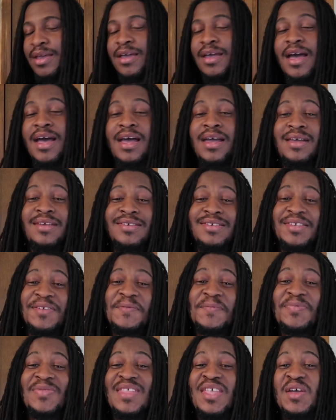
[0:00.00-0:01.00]
Guys,
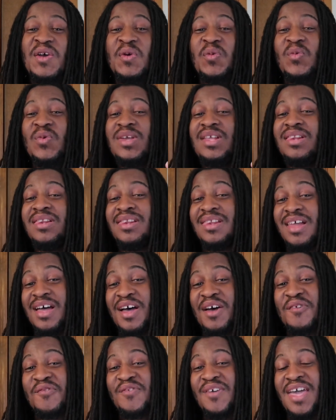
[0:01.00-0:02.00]
we
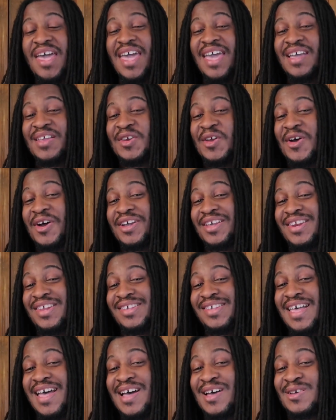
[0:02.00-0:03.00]
love eggnog in this
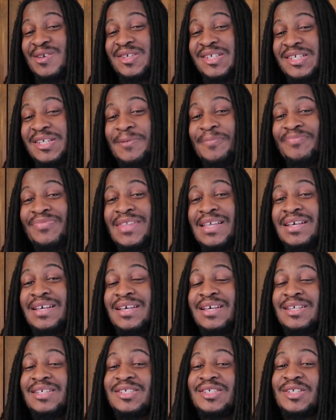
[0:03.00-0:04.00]
house. And we
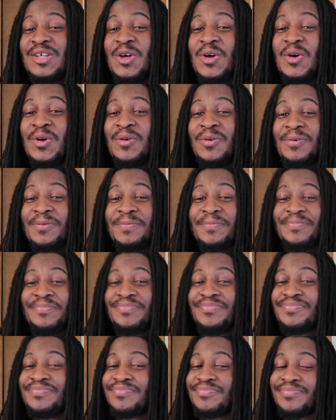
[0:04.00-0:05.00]
don't. The so, kids are
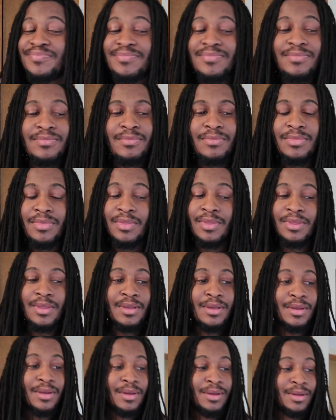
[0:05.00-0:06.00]
obsessed. Oh,
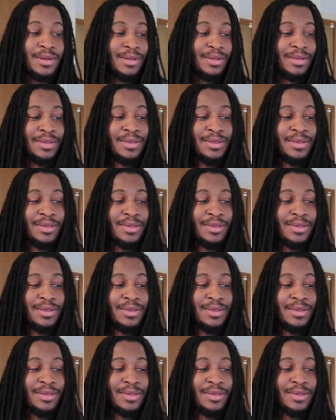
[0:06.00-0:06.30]
show them what we...